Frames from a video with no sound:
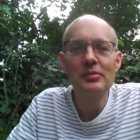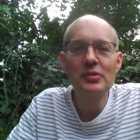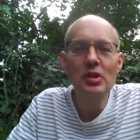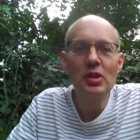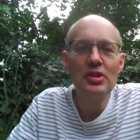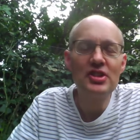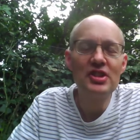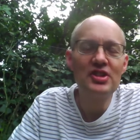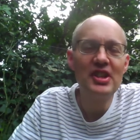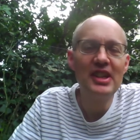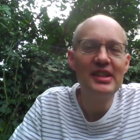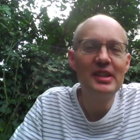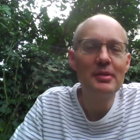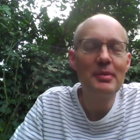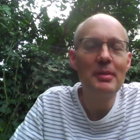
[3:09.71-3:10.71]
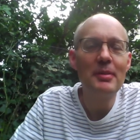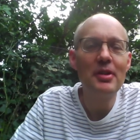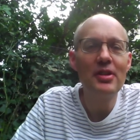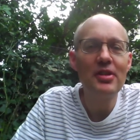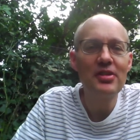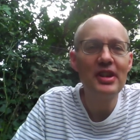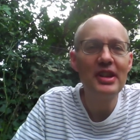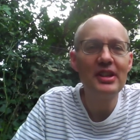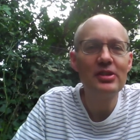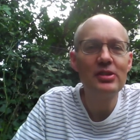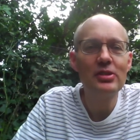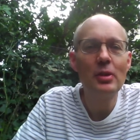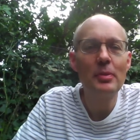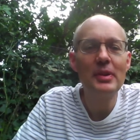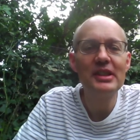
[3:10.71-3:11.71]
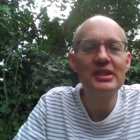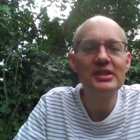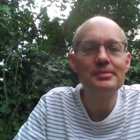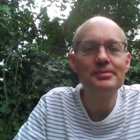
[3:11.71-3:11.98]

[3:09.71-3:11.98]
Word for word: concentrating maybe on three topics.